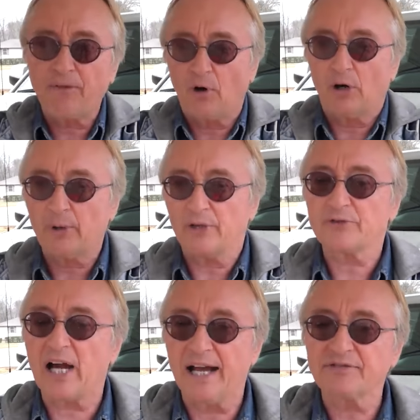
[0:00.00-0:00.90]
four-wheel
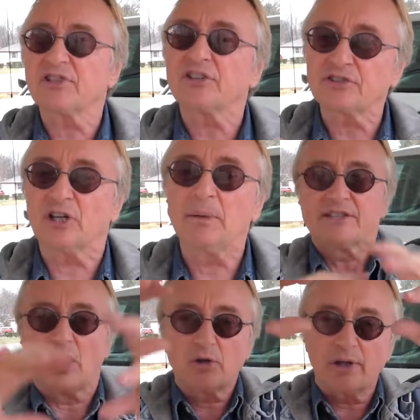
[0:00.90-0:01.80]
drive system.
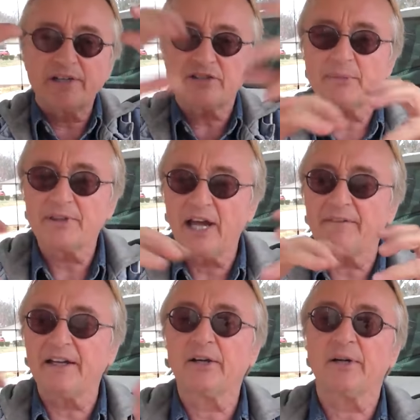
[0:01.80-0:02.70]
They'll grease them with
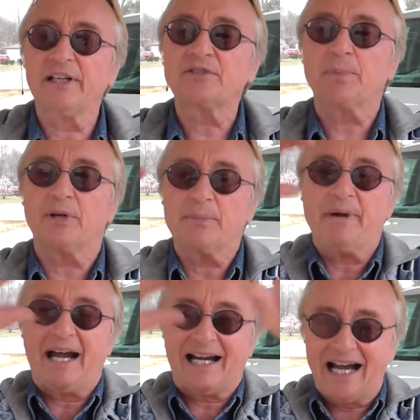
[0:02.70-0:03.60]
heavy grease, put them
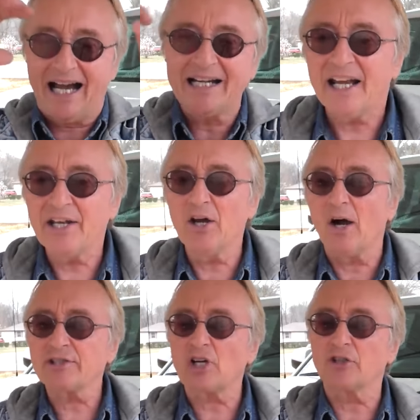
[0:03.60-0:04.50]
back on, and the
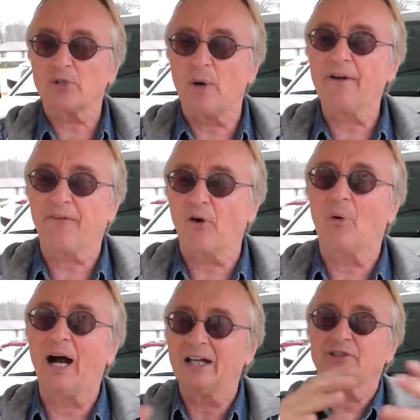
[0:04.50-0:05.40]
noise goes away for a
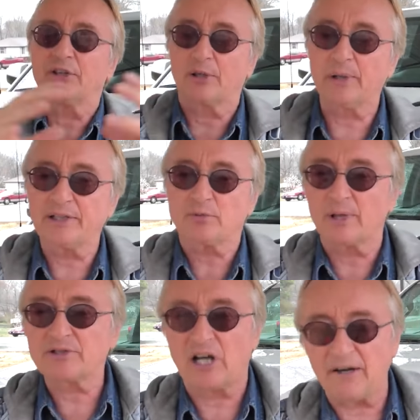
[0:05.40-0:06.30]
while until the grease
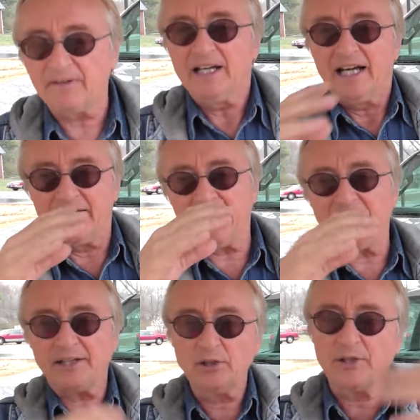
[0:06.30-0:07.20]
wears off, and
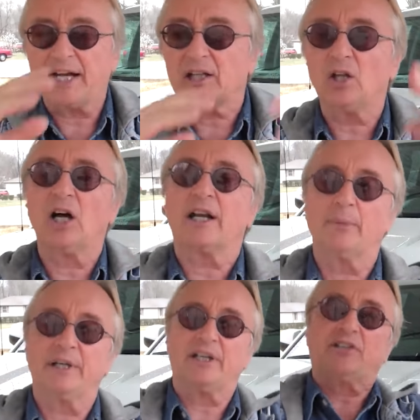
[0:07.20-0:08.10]
then they do that
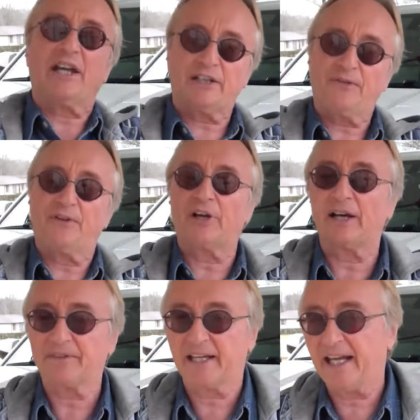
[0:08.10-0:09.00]
clunking when you take your foot
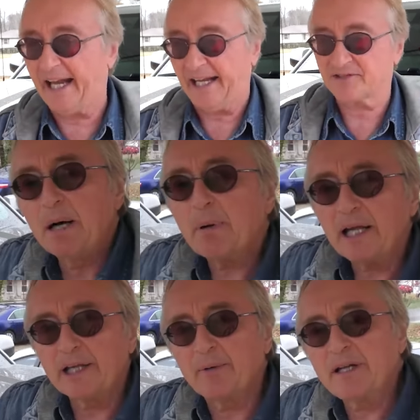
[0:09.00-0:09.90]
off the gas. So
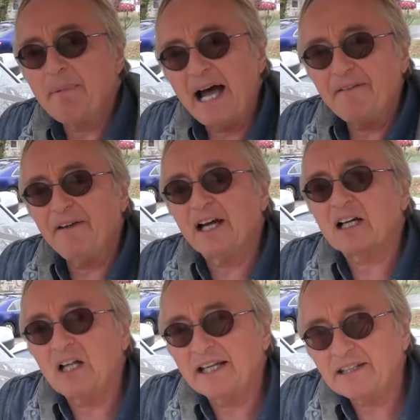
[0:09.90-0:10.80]
really, when you buy a
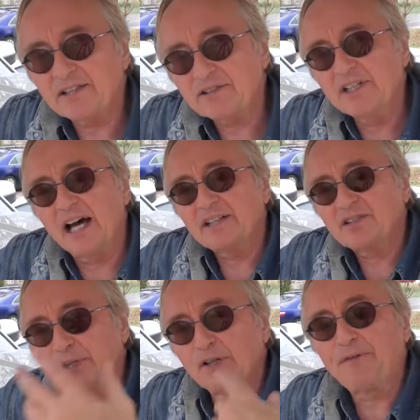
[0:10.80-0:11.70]
vehicle like this,
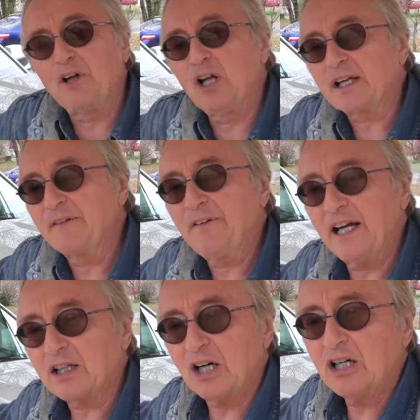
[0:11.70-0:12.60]
nice, beautiful-looking
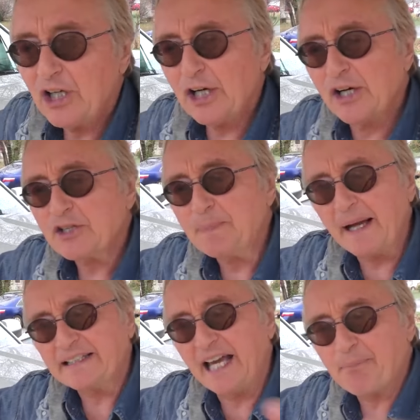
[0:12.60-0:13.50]
vehicle, you don't
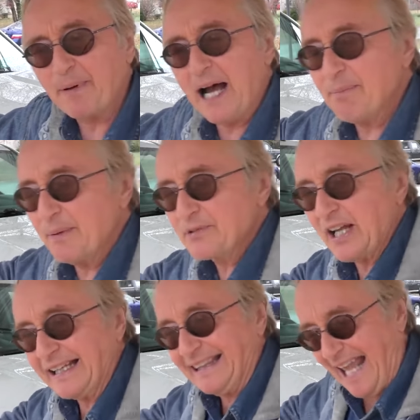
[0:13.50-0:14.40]
expect to have problems like